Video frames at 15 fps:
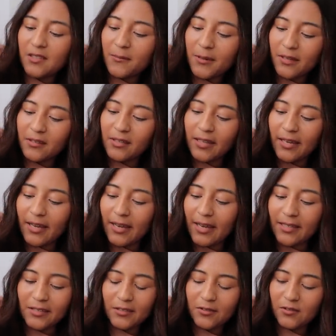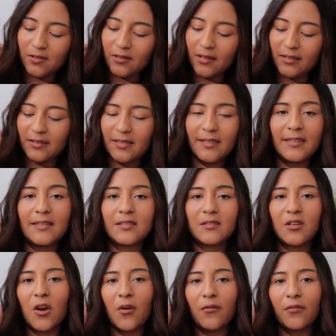Typically, I use, I see these
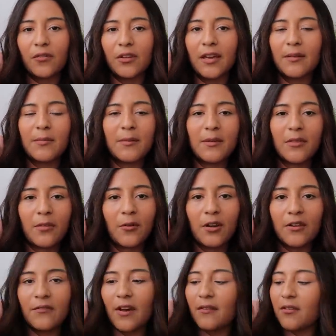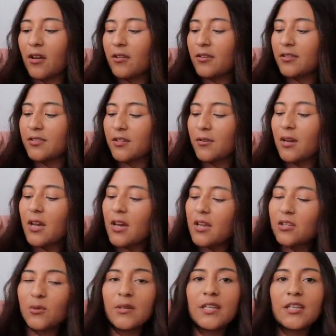go for like maybe thirty-five dollars. So
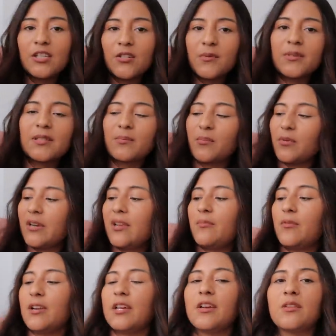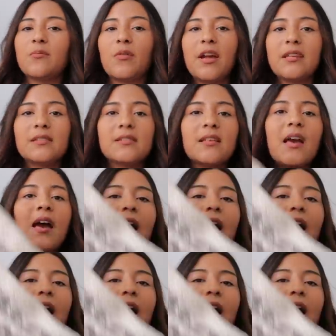twenty-two dollars is a pretty, pretty good price.